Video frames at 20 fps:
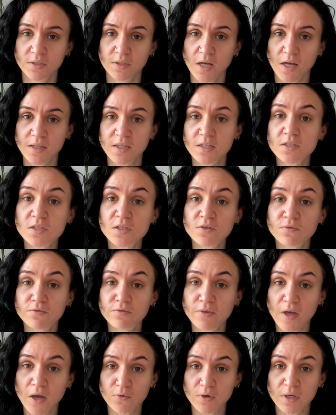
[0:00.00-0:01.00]
And this is a
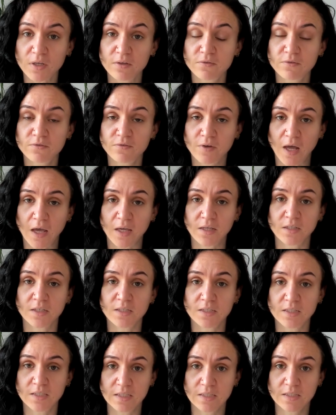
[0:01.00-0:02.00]
very fine
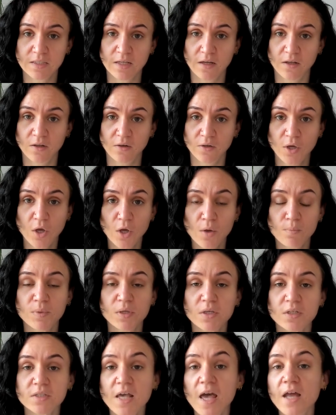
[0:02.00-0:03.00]
detail
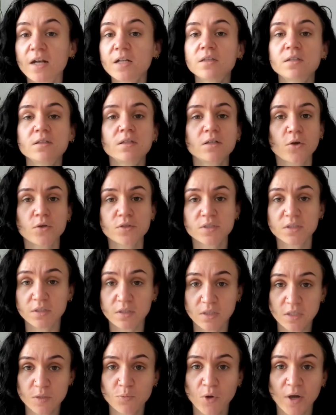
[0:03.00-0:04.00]
because anything that goes into
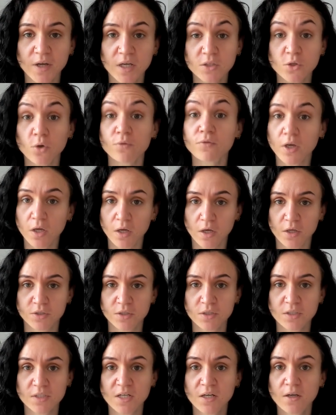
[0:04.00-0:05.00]
this bracket of
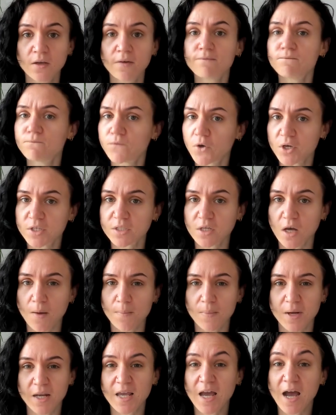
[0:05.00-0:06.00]
urgent, very
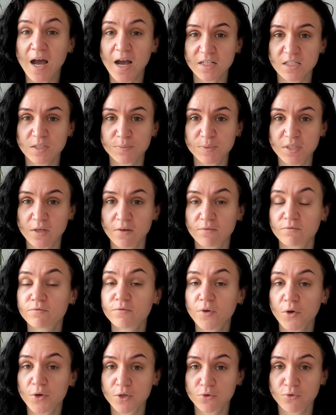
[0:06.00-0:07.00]
timely, has to be done,
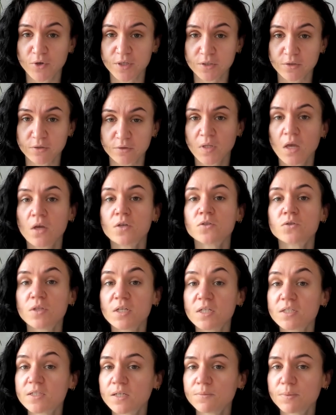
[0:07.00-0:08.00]
very critical. So
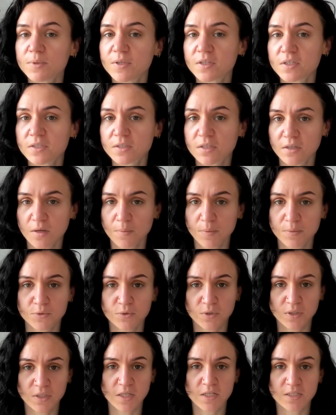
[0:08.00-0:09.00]
these tend to be things that come up
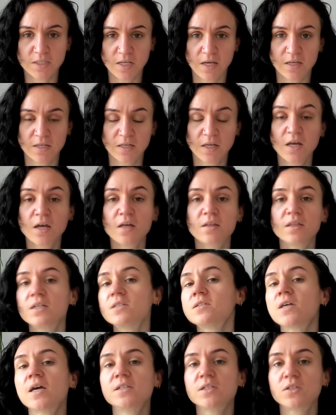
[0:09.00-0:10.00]
during the day. Things
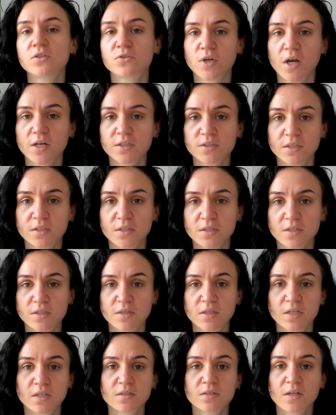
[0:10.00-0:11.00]
like distractions,
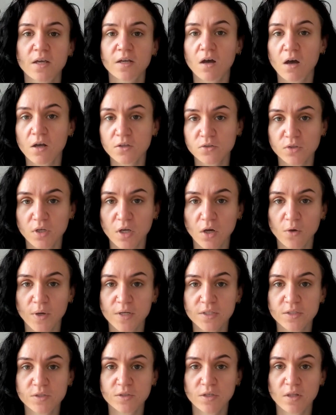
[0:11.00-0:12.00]
things like answering a
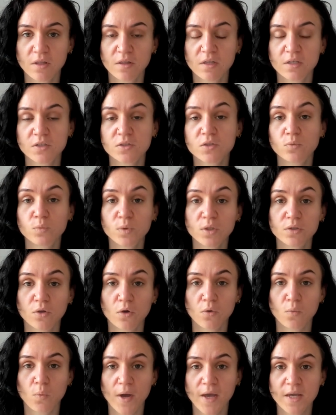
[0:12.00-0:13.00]
question, things that will not
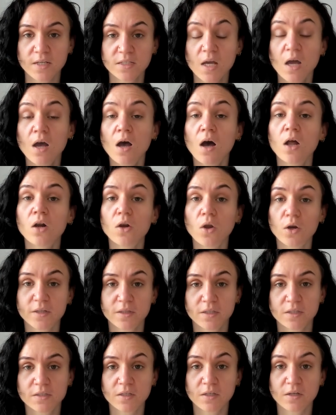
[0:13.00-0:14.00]
wait, a lot of
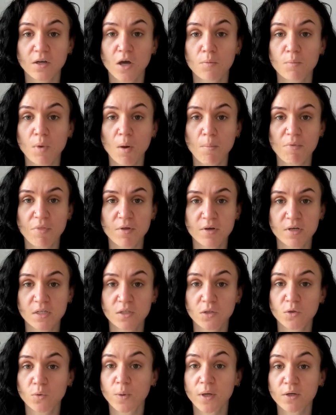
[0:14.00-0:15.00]
things that come up that need a
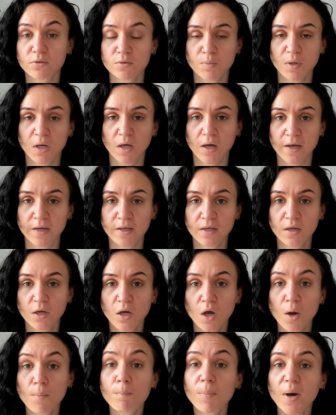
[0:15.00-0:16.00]
quick reply,
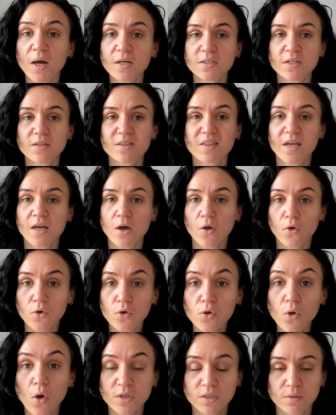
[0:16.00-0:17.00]
but they are
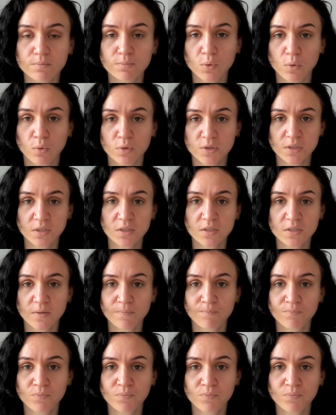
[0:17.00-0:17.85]
not important.